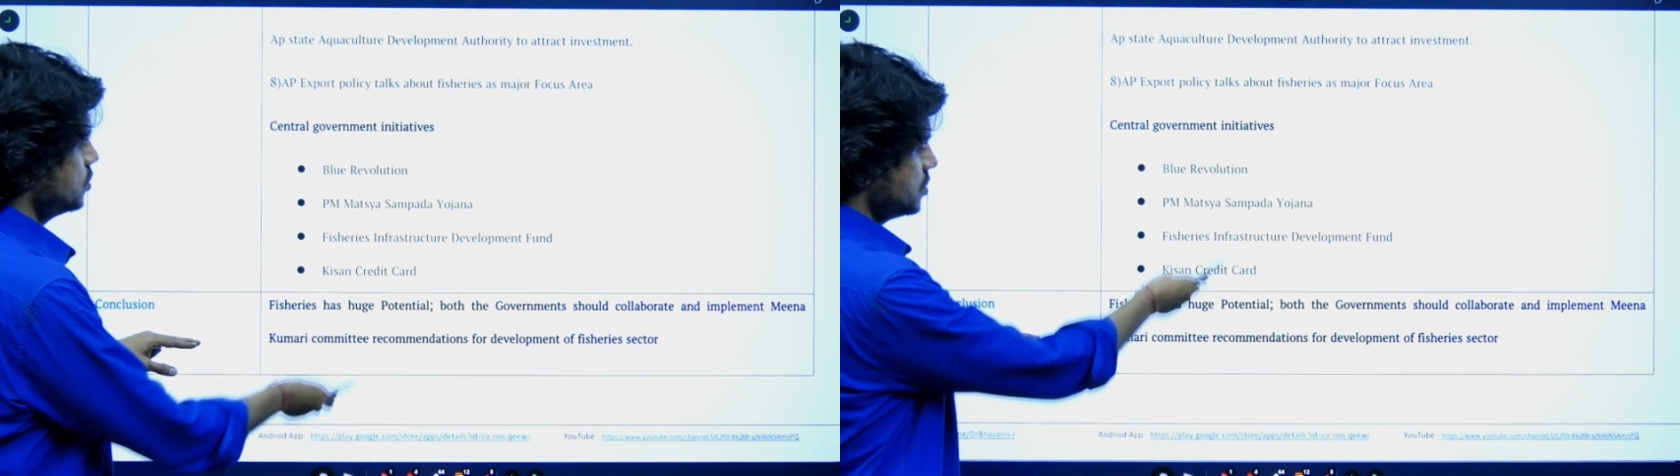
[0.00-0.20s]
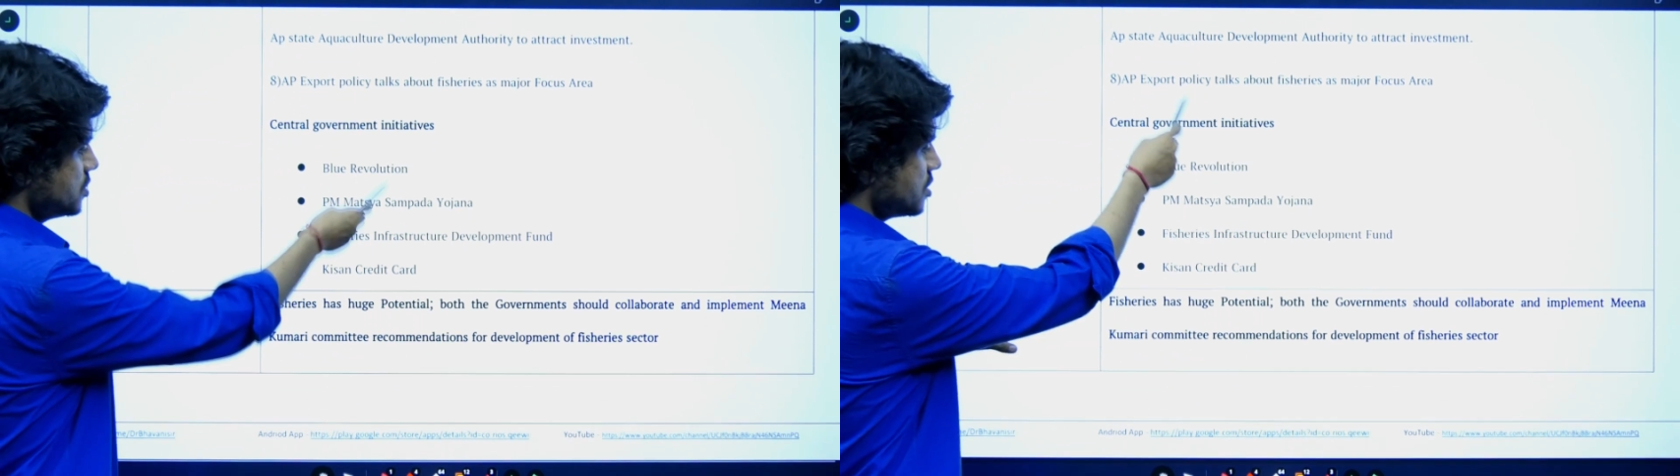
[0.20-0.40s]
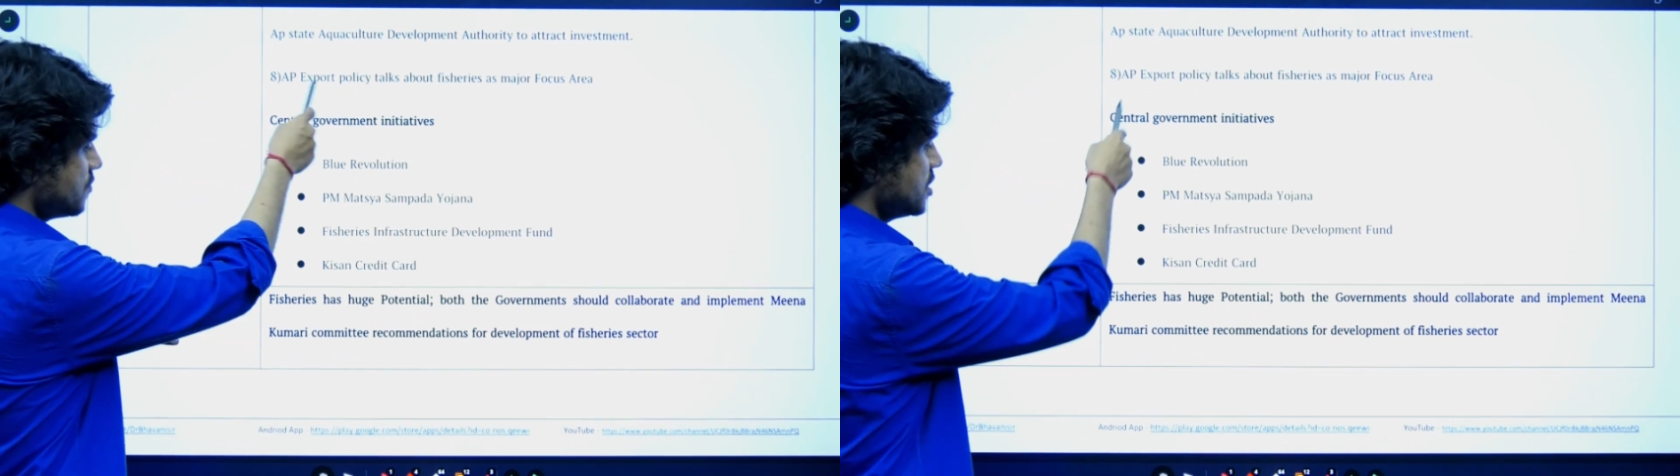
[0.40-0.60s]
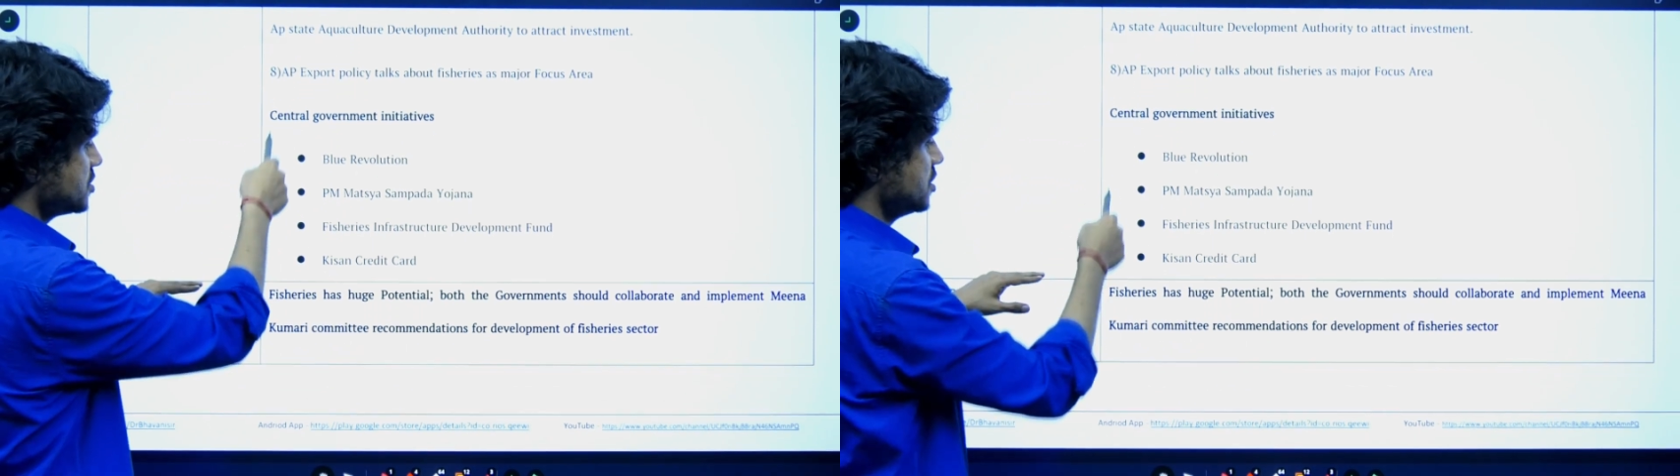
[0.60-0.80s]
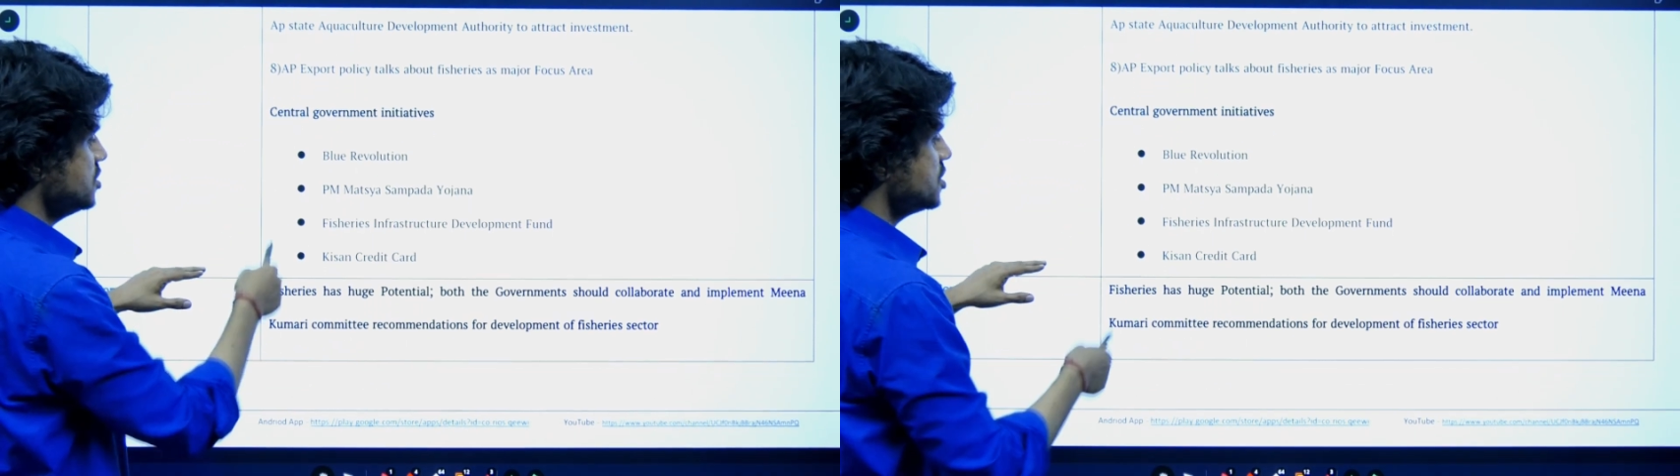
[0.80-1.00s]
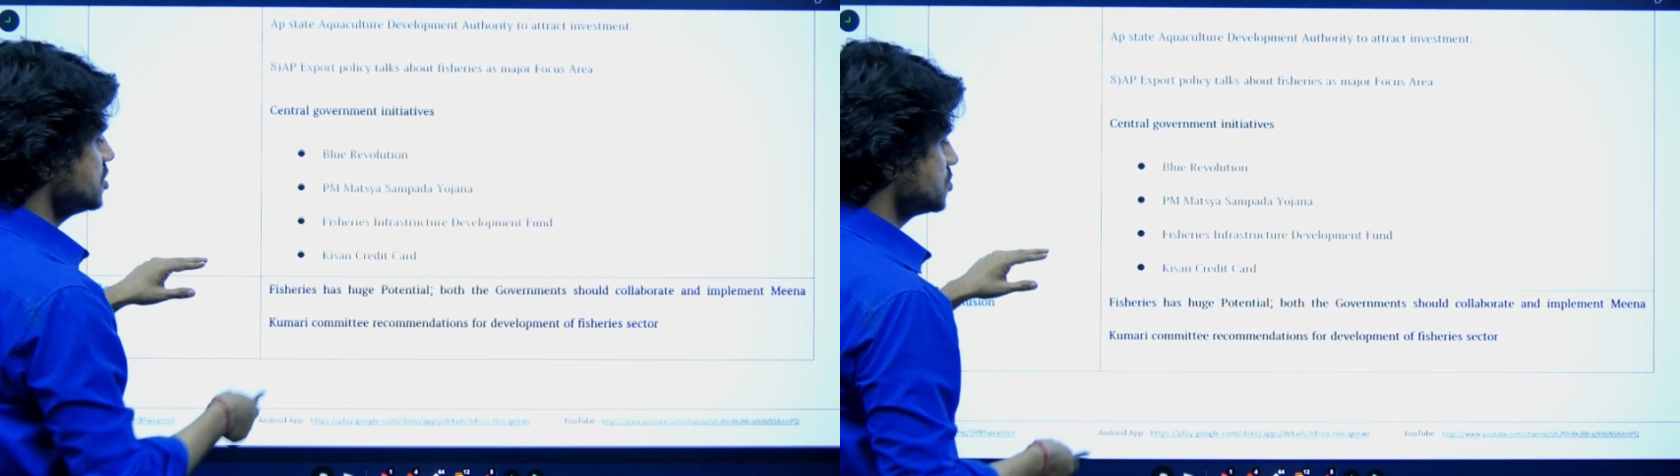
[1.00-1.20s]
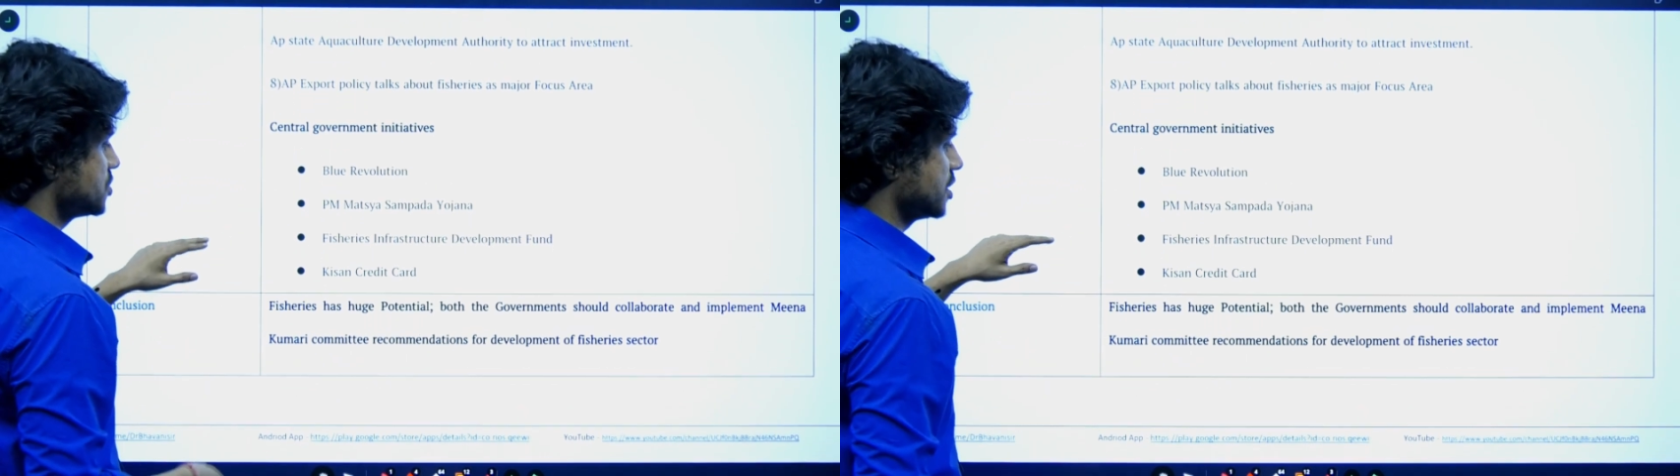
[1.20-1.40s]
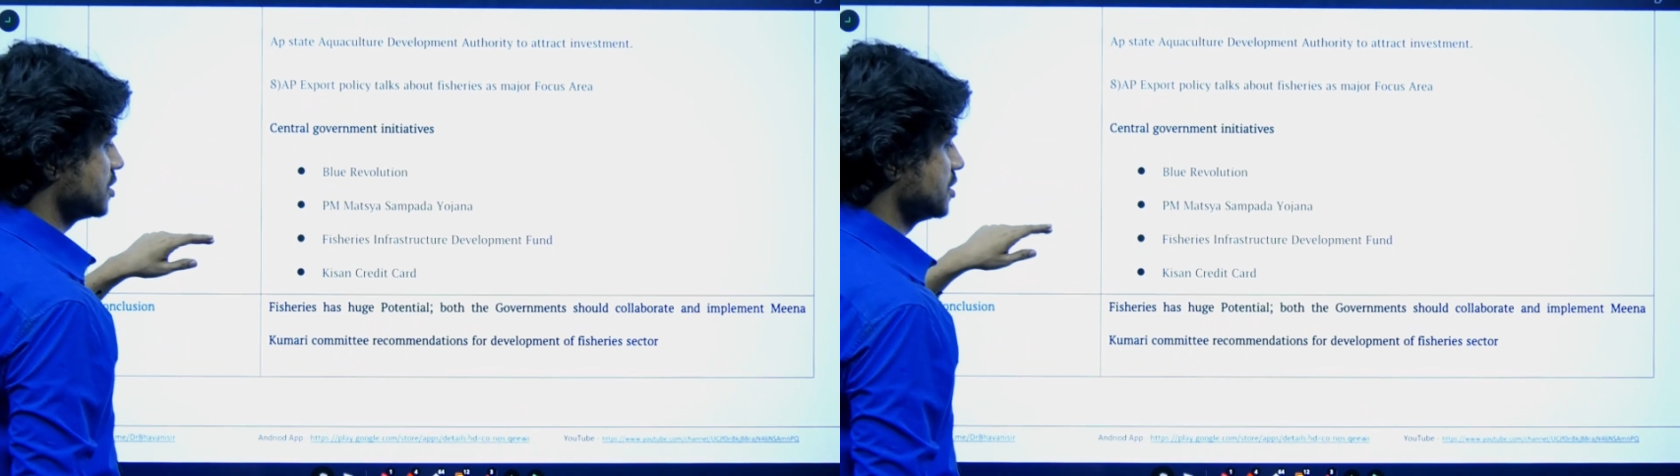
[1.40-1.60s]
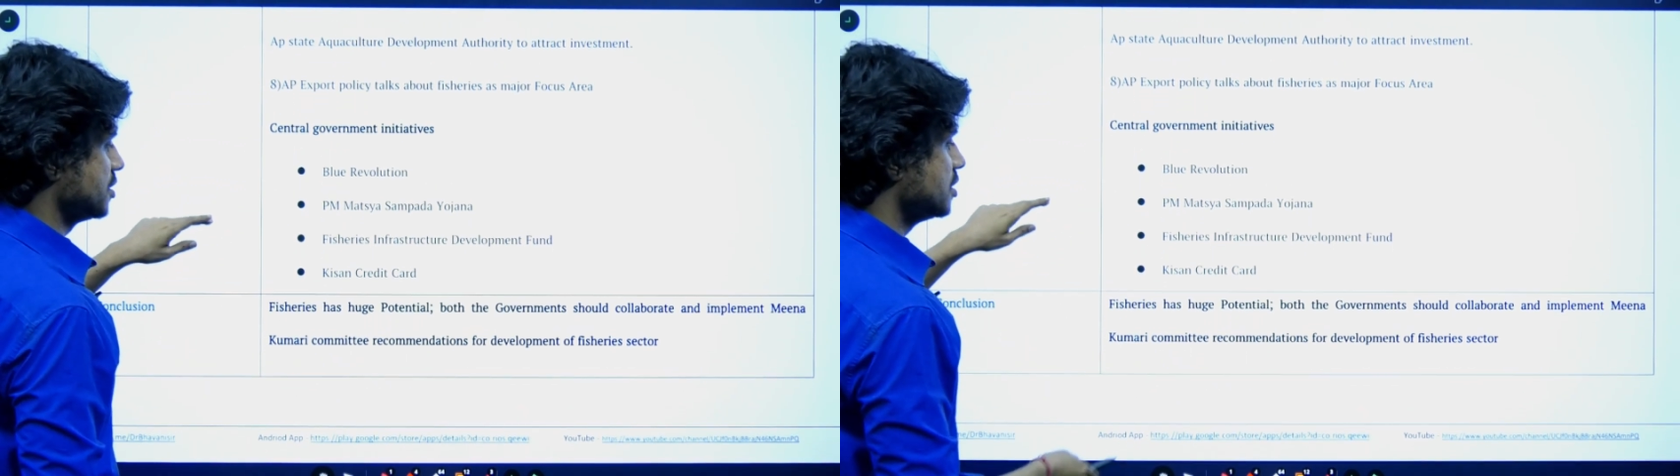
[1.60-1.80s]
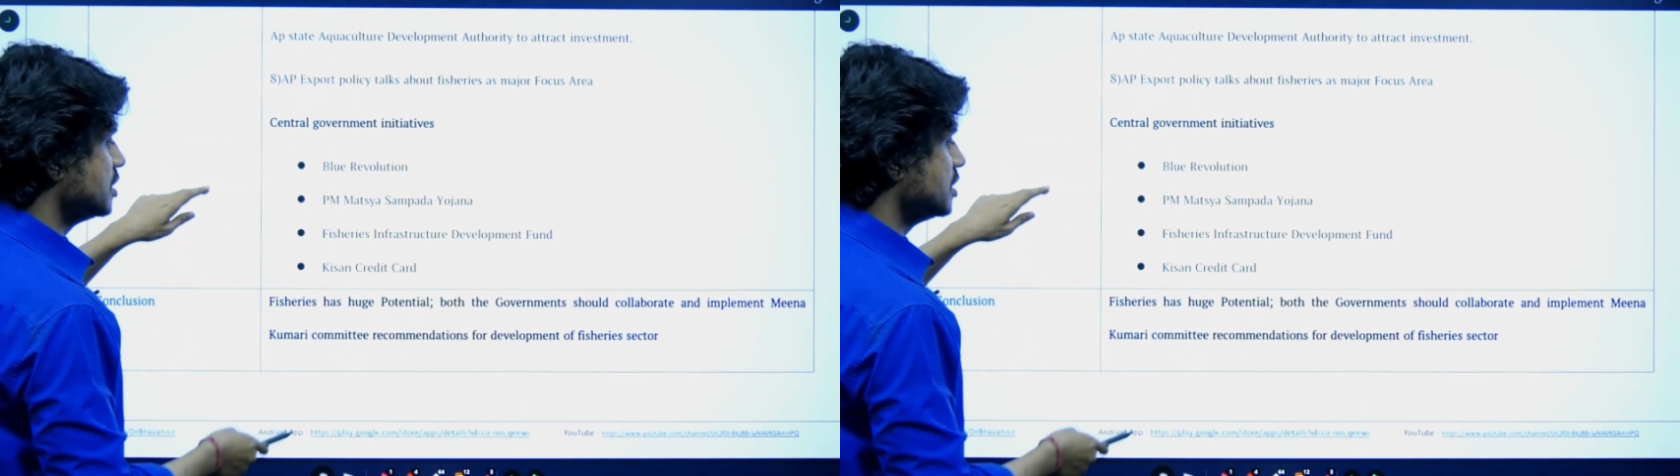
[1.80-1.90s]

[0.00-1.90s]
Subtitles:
these are the various initiatives taken here.